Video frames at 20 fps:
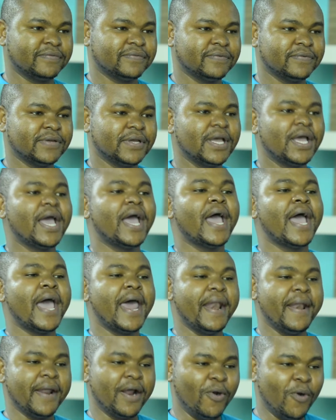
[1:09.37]
Mm-hmm. Okay. Mm.
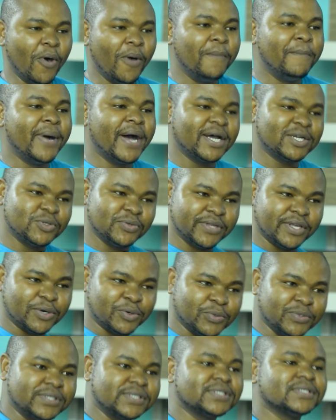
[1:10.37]
And go back to the
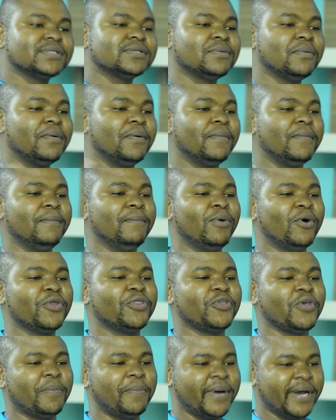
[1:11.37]
roots, mm.
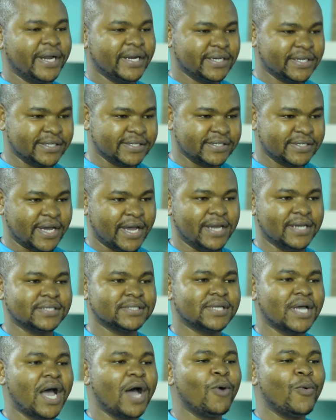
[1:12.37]
both your parenting styles.
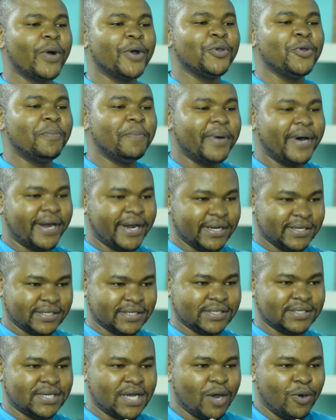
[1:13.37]
Mm. How were you
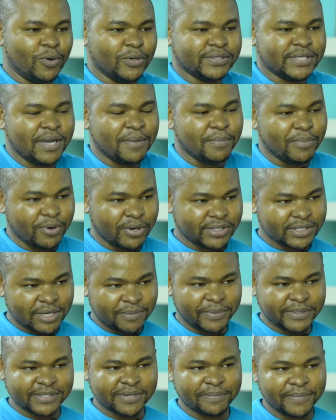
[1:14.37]
parented? How was I mm-hmm. brought
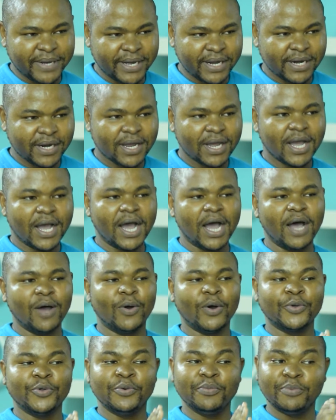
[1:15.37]
up as a man? Mm. How
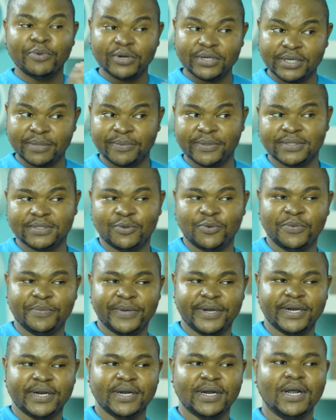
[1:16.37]
are you brought up as a
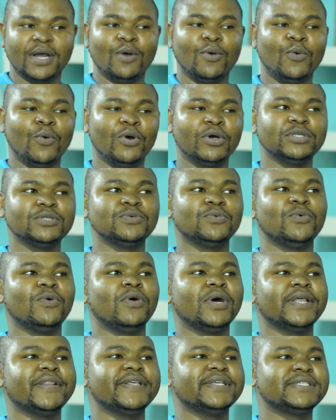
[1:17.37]
woman? Mm-hmm. What
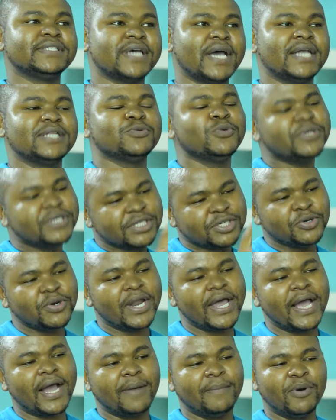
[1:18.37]
were the styles? What did you
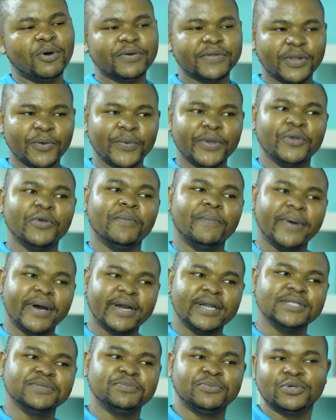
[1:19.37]
like about the way your
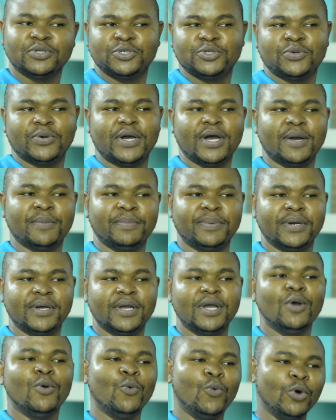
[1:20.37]
parents brought you up?
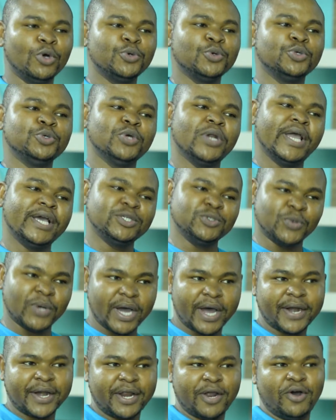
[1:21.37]
Mm. What would you like to
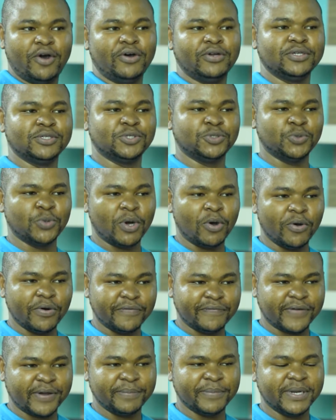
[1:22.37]
carry on to your own
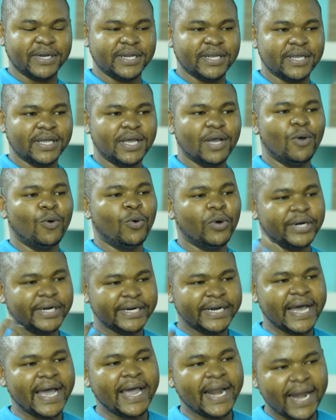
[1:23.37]
family? Mm-hmm. What
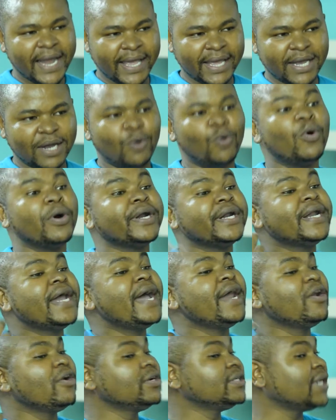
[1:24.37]
did I like? What did
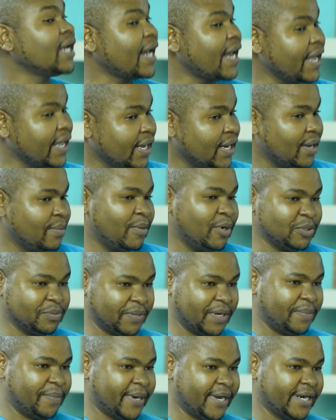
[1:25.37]
I not like mm-hmm. about
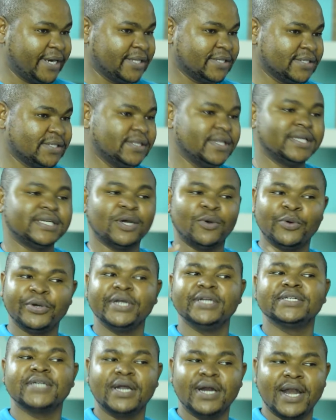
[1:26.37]
my parents that I mm-hmm.
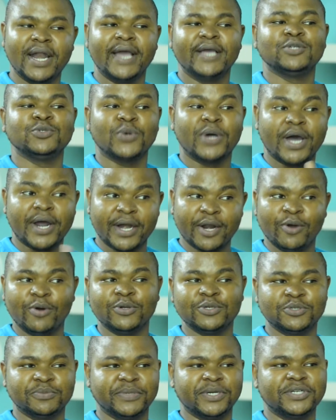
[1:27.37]
wouldn't like to carry
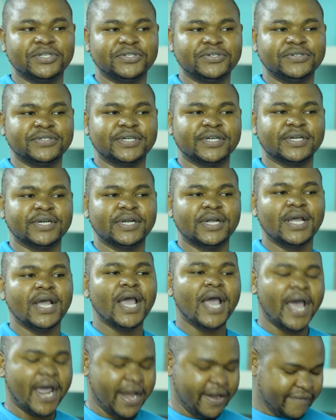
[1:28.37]
on to my children?
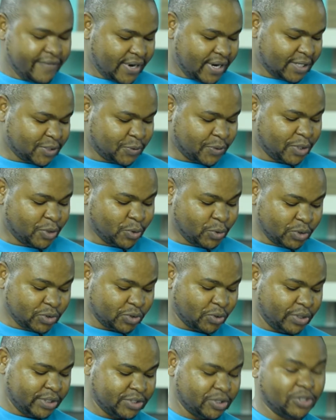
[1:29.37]
And even as we do
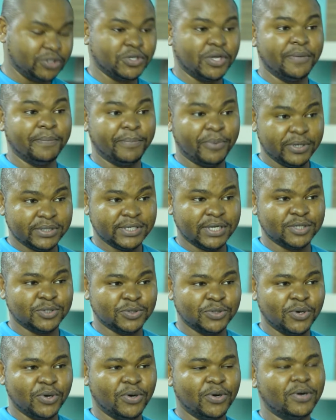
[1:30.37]
so, it's also important
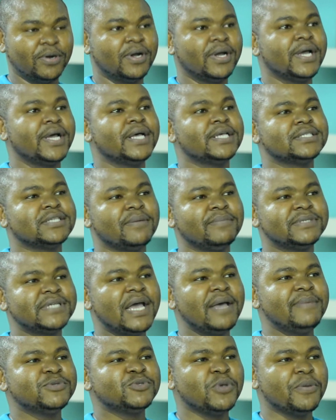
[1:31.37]
to know
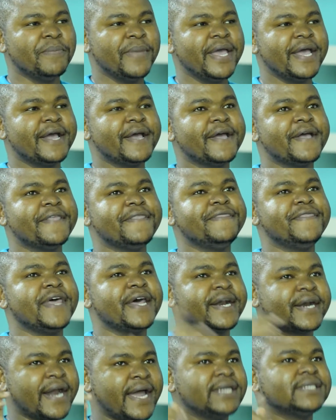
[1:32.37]
sometimes we make the
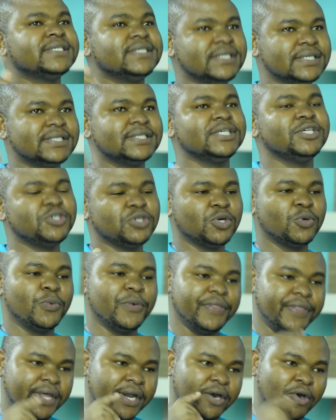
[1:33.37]
right decision
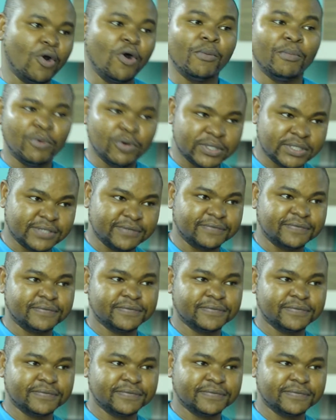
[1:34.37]
with the wrong motive.